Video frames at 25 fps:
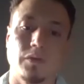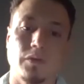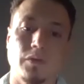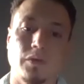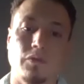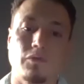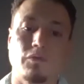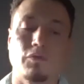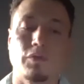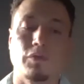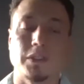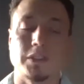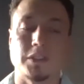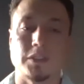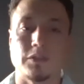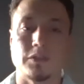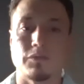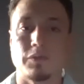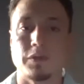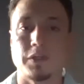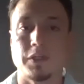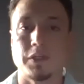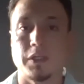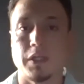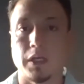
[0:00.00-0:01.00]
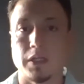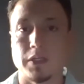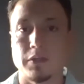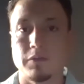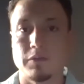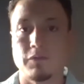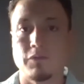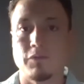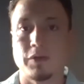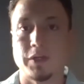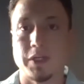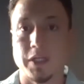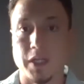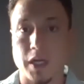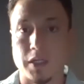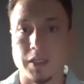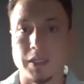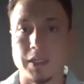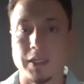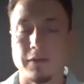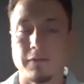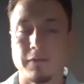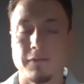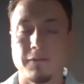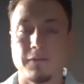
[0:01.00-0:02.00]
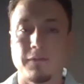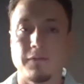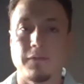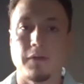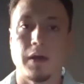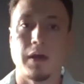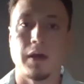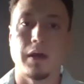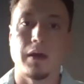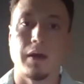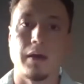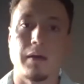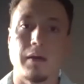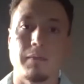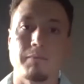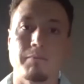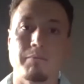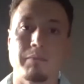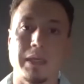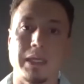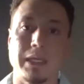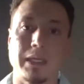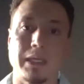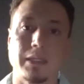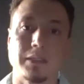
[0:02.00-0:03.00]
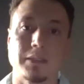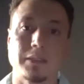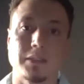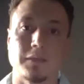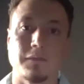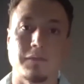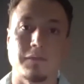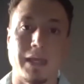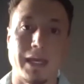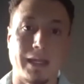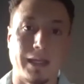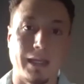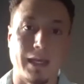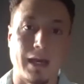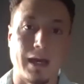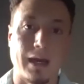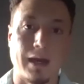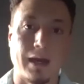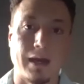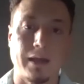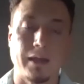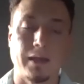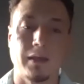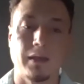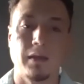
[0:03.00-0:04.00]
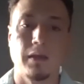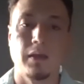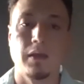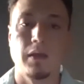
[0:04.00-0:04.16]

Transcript: risk reductive means of getting high.